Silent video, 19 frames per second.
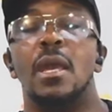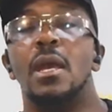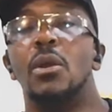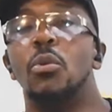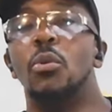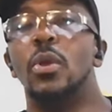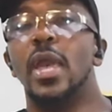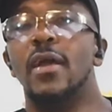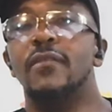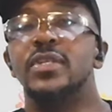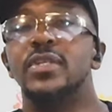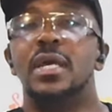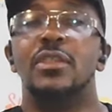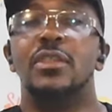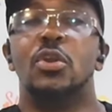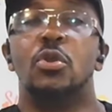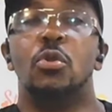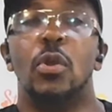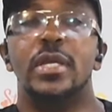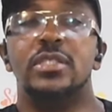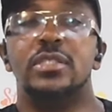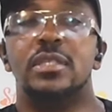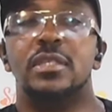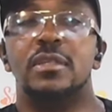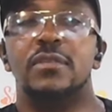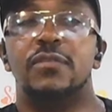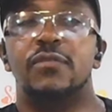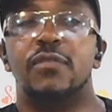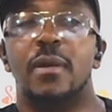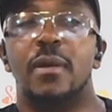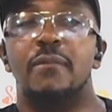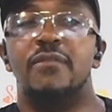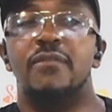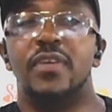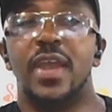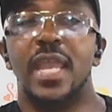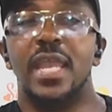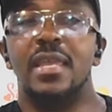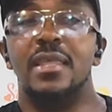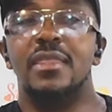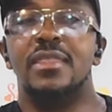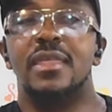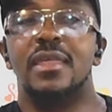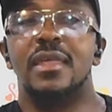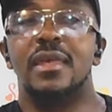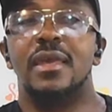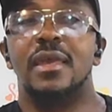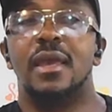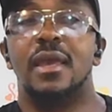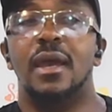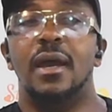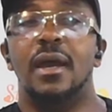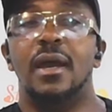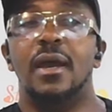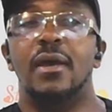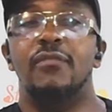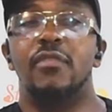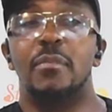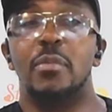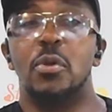we have another question from Faith uh, from